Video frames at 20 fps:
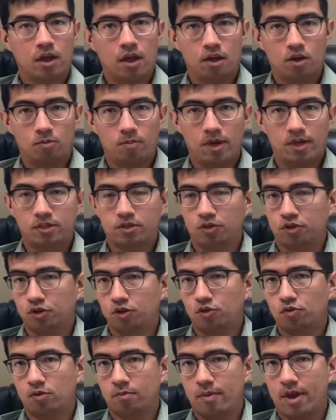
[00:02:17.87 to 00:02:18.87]
And you basically
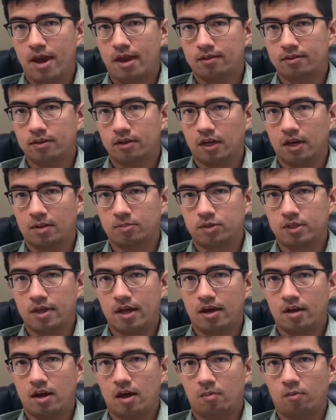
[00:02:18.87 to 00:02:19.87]
do the math to get up to
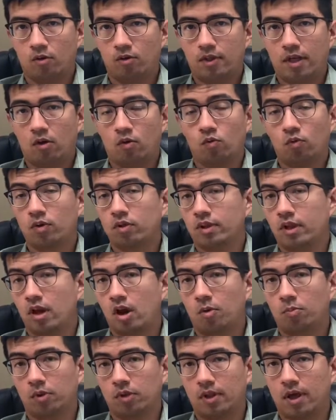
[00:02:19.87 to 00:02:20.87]
that number, and that will really
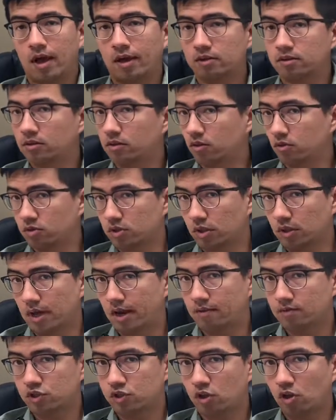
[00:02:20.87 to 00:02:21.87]
help a lot. There's a
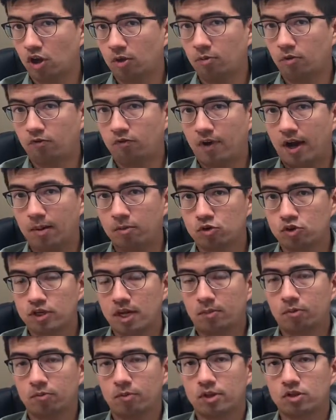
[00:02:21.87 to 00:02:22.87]
lot of soluble fiber
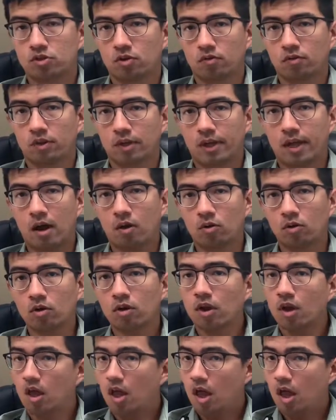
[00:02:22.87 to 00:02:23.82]
supplements over the counter.